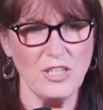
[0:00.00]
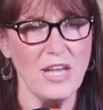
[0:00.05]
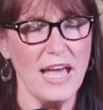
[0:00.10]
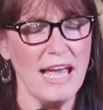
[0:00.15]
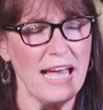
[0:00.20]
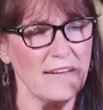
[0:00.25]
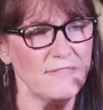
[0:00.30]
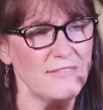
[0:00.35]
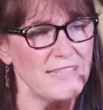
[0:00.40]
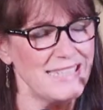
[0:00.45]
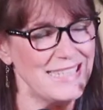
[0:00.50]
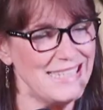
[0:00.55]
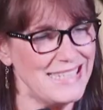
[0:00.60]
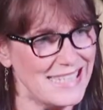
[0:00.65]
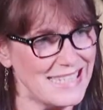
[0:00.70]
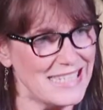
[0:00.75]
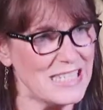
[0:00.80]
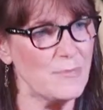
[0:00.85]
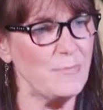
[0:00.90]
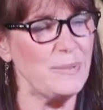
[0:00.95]
You have to
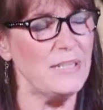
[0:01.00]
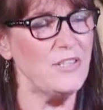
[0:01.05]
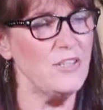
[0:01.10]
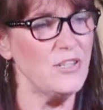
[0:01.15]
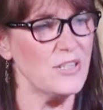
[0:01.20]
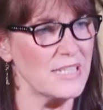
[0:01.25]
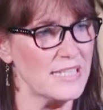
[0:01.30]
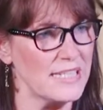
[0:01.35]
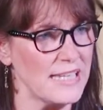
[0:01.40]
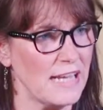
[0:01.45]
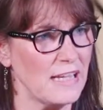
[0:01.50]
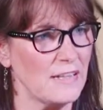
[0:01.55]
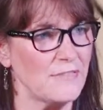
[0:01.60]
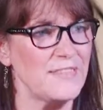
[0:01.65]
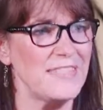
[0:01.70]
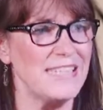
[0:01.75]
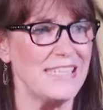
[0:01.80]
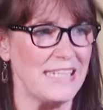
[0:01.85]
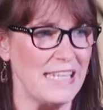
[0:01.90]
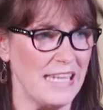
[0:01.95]
discipline
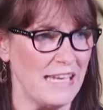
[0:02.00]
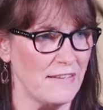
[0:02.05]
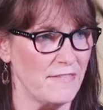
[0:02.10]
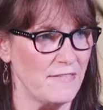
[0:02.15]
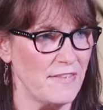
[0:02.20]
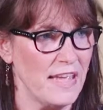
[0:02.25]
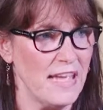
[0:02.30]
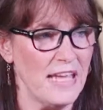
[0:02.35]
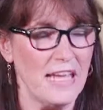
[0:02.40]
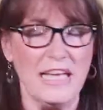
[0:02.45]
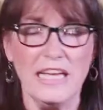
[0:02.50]
yourself to give.